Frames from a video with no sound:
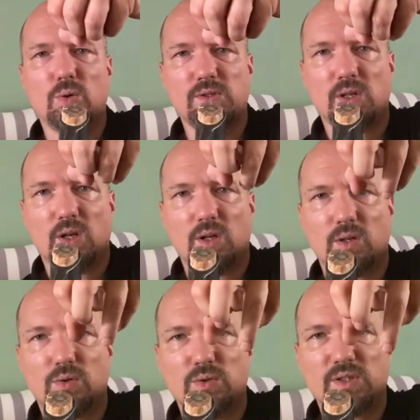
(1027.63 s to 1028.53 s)
goes
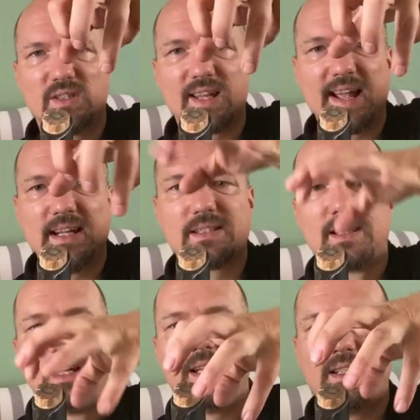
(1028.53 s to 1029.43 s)
to the
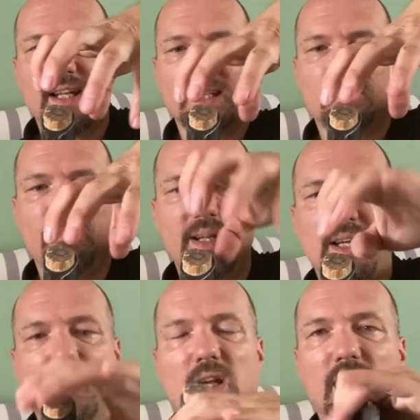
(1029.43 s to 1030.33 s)
sides, it gets
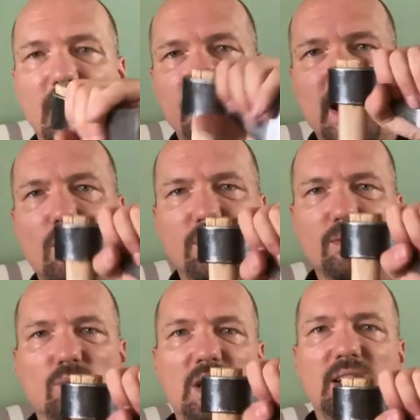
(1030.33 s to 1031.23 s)
bigger, and now
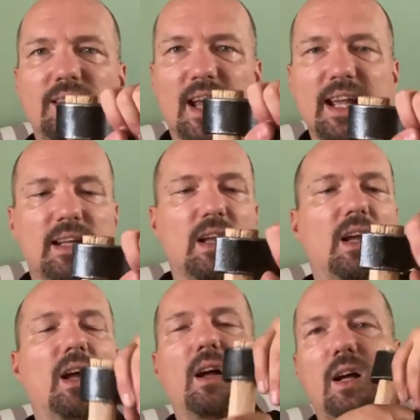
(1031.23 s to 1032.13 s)
it's really tight.
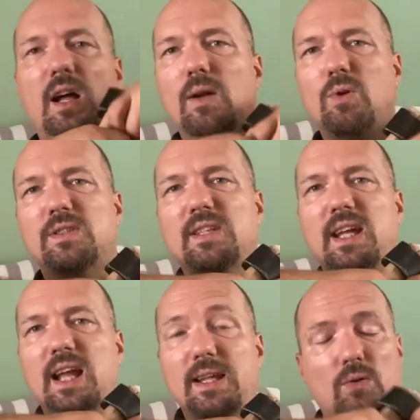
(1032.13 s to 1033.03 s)
Uh, I would
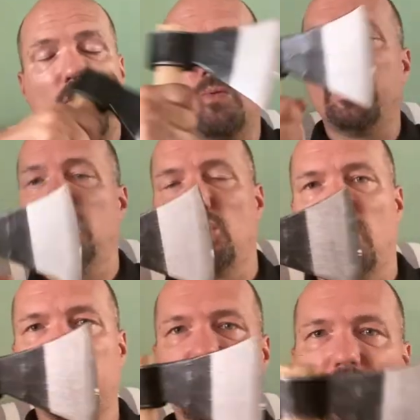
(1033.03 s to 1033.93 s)
say I already
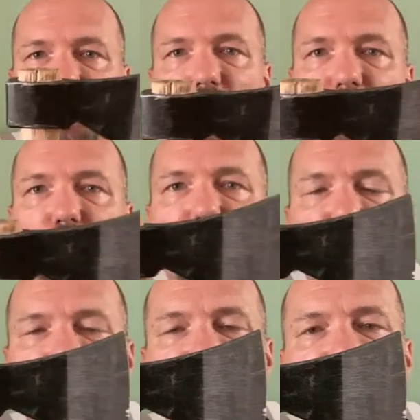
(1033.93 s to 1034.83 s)
chopped a little bit of
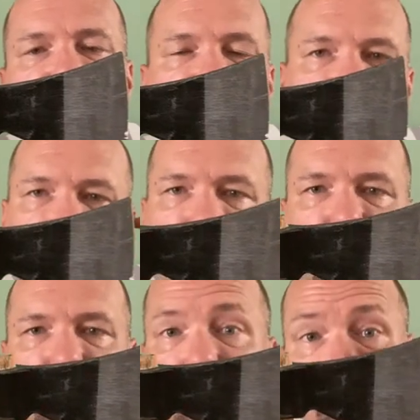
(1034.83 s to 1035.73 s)
wood with that. I, th
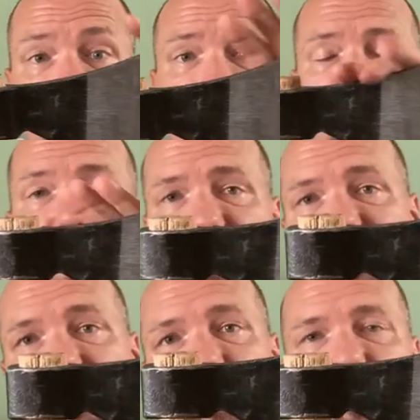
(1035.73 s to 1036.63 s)
I threw this
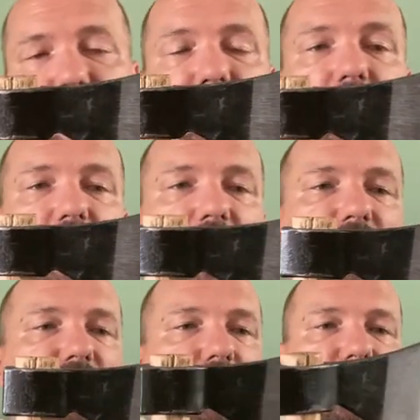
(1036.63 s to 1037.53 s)
axe already,
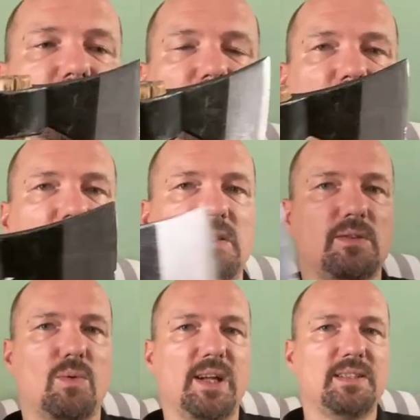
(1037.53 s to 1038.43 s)
and so I think it's
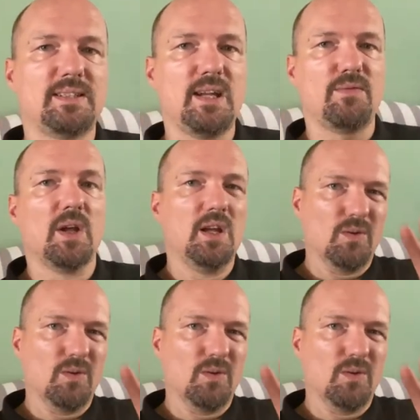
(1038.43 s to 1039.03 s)
quite safe.